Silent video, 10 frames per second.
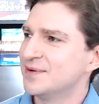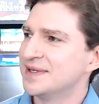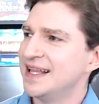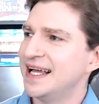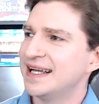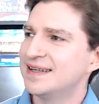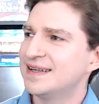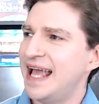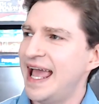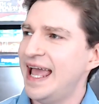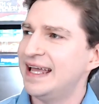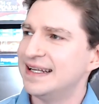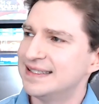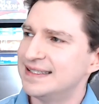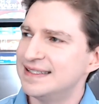like
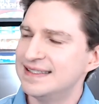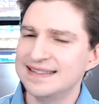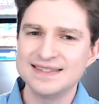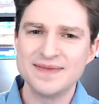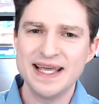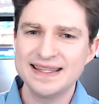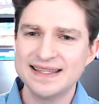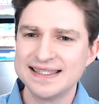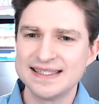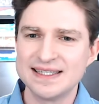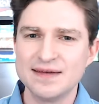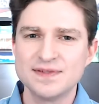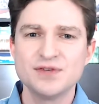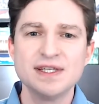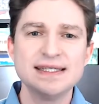8 to make this stuff.
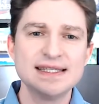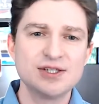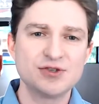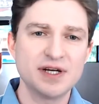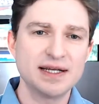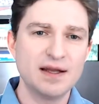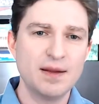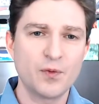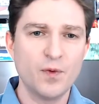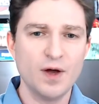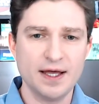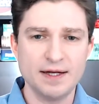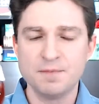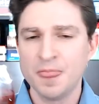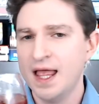So this is drink number 1,
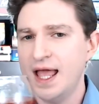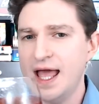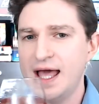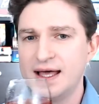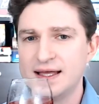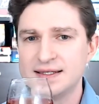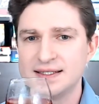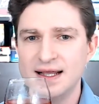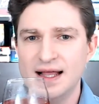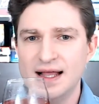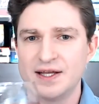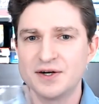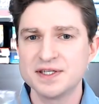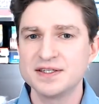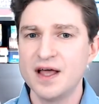and
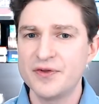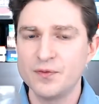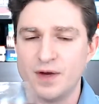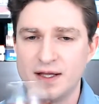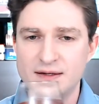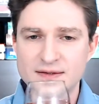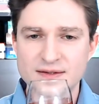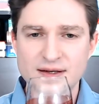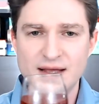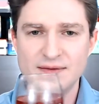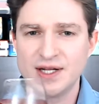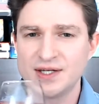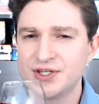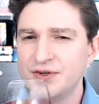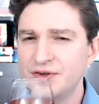there's another one. Should I
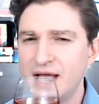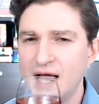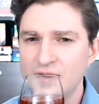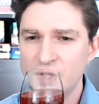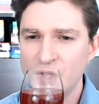show you now?